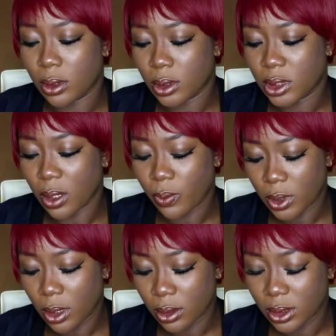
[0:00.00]

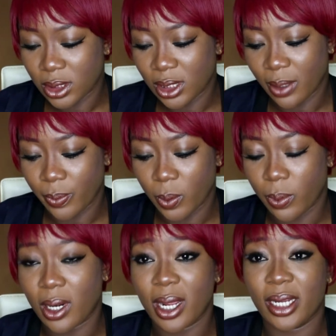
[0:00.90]
someone on Snap
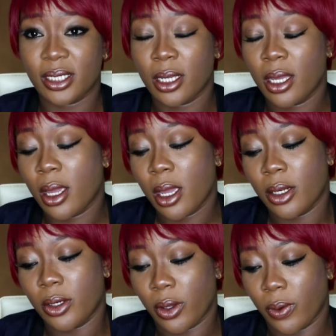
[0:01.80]
replied,
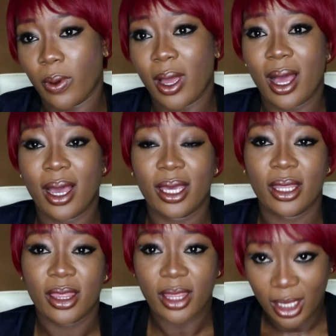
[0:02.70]
no, I
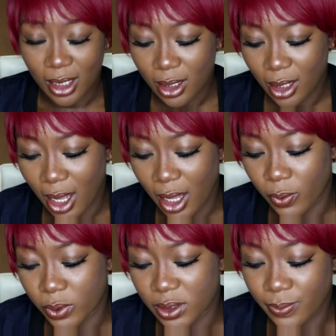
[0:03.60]
think I
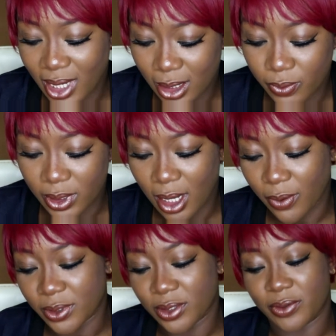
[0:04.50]
was mad when I
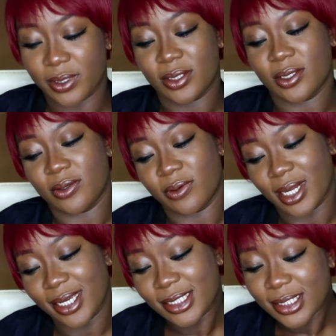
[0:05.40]
was agreeing to the
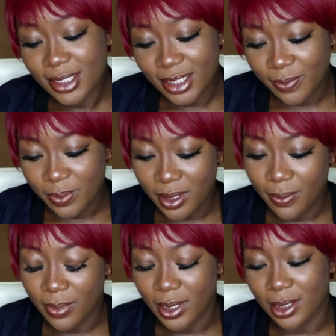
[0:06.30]
relationship.
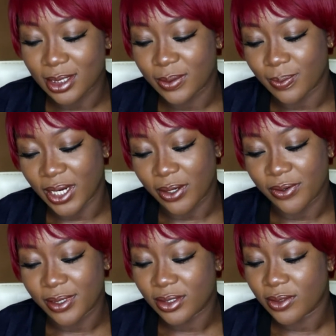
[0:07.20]
Plus, my
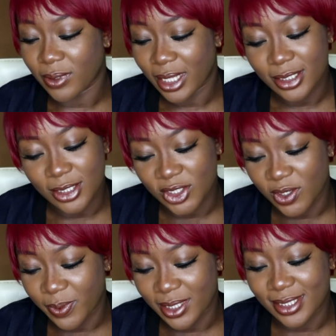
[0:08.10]
current
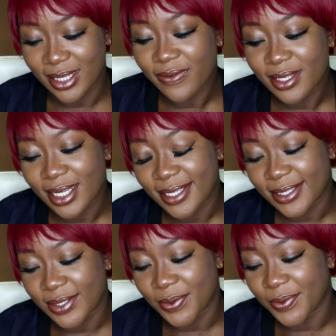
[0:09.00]
relationship is seven years,
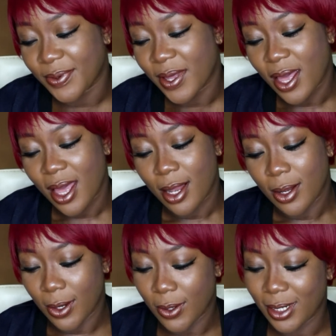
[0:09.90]
so
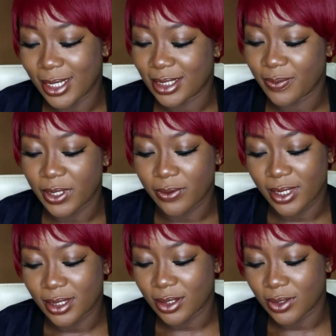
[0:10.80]
lol, it's a bit
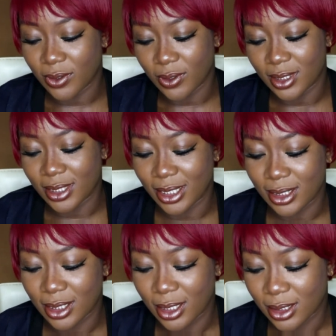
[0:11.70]
crazy to go and
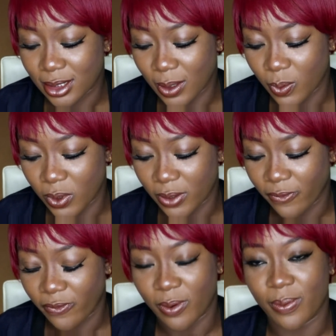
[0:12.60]
date someone
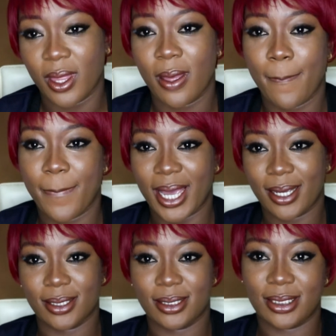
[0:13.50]
from
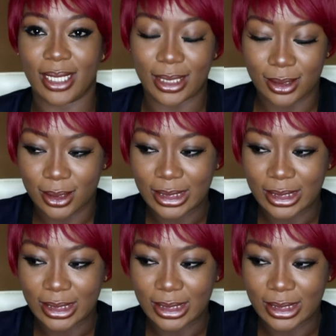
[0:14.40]
back then.